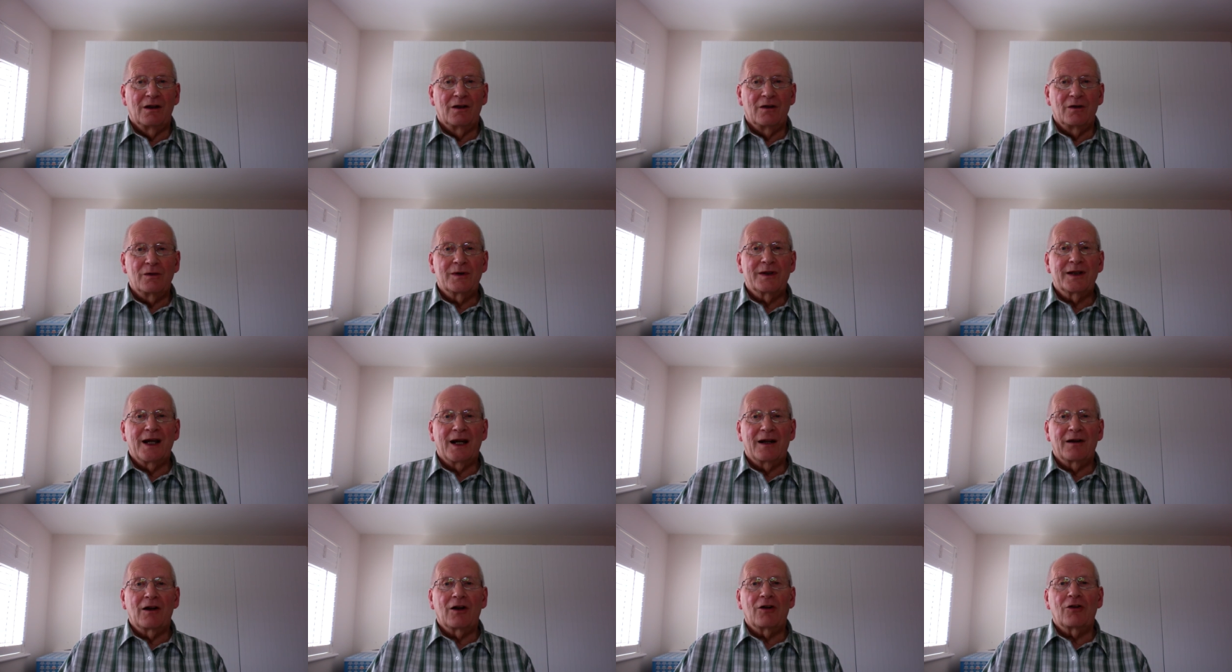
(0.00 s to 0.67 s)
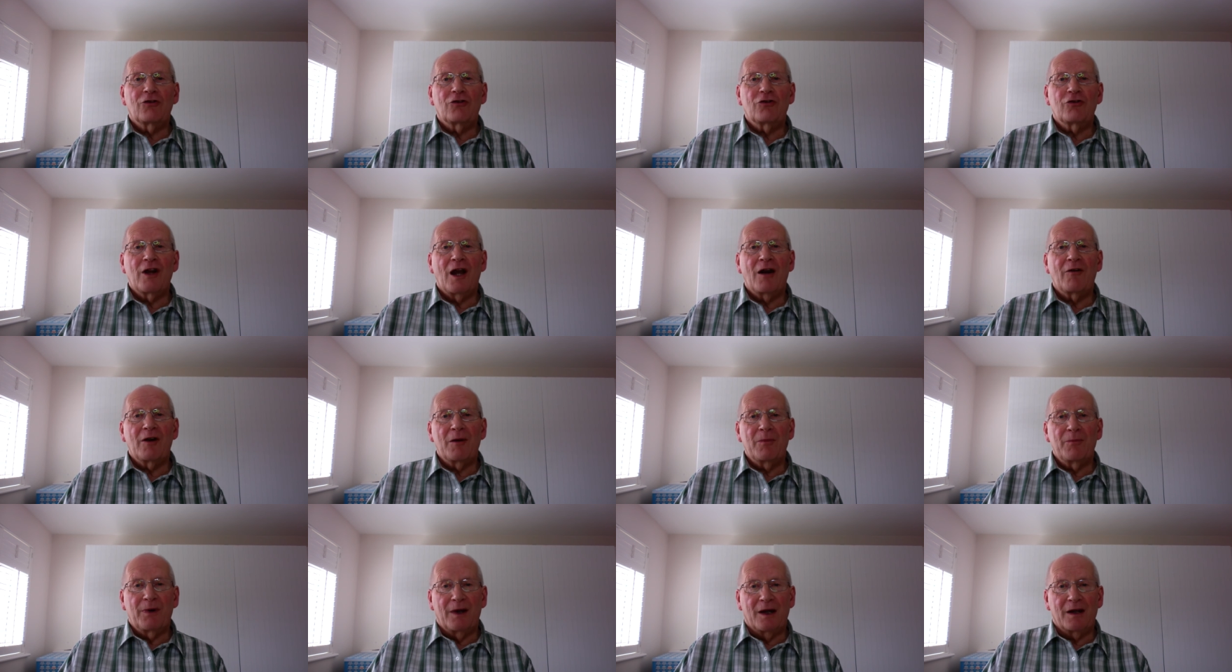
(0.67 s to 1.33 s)
You cannot
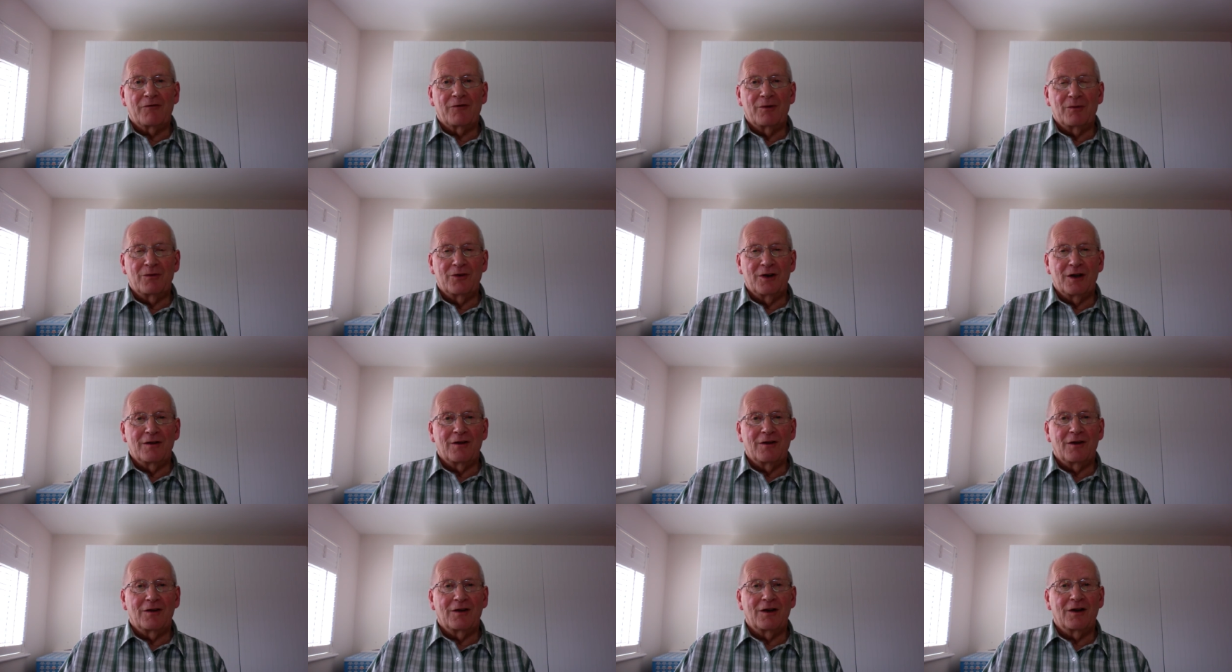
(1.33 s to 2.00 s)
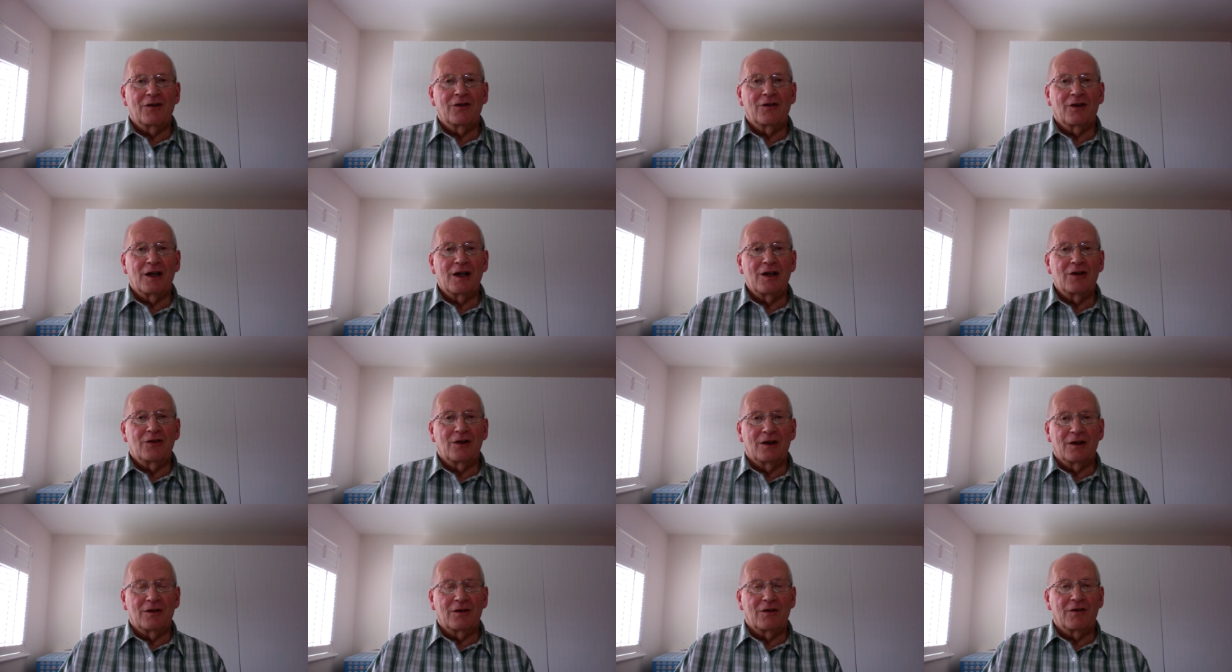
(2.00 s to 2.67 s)
cherry pick from Jesus'
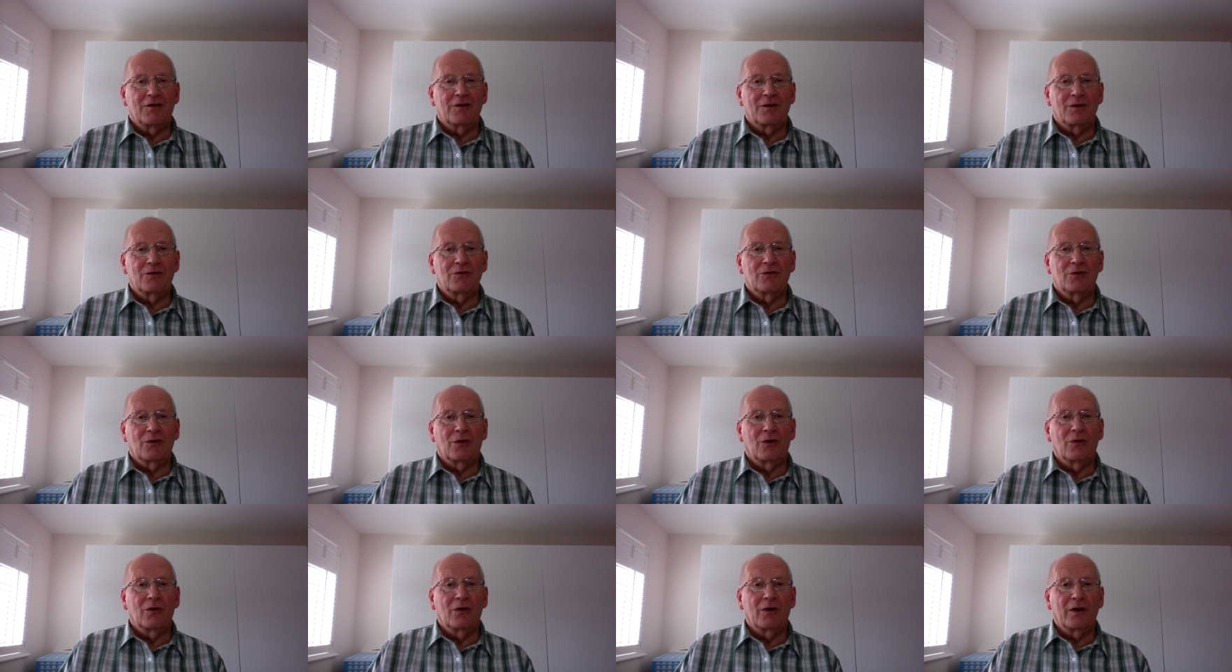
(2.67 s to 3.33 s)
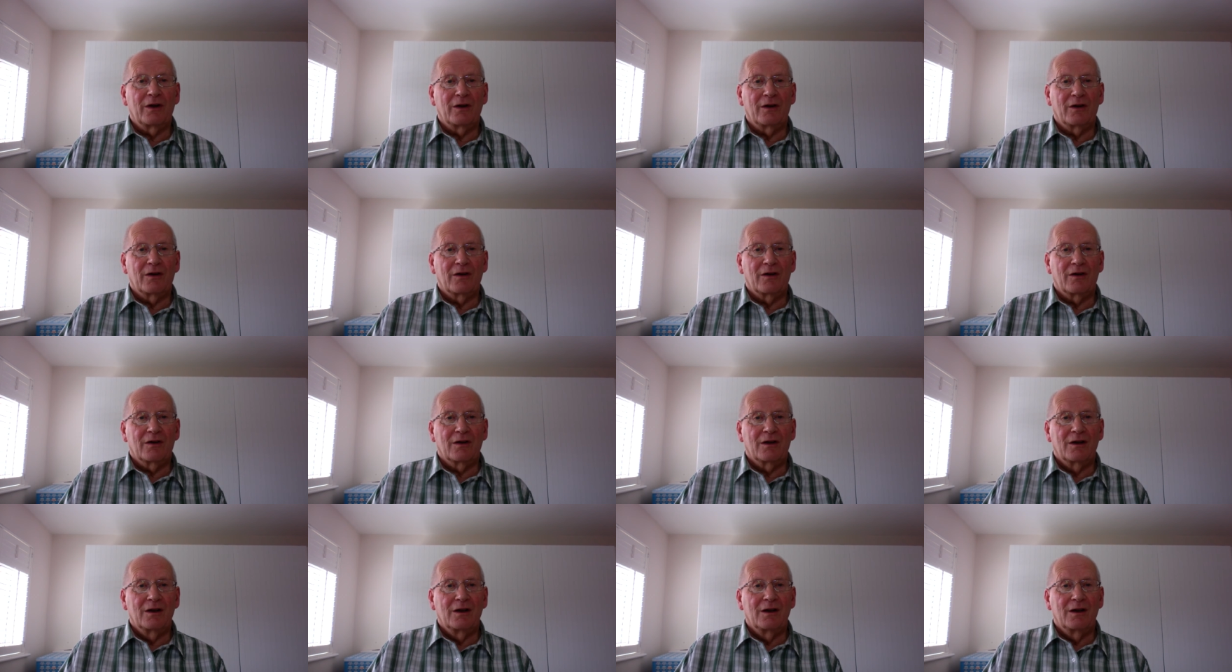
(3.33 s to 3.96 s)
teaching to suit your audience.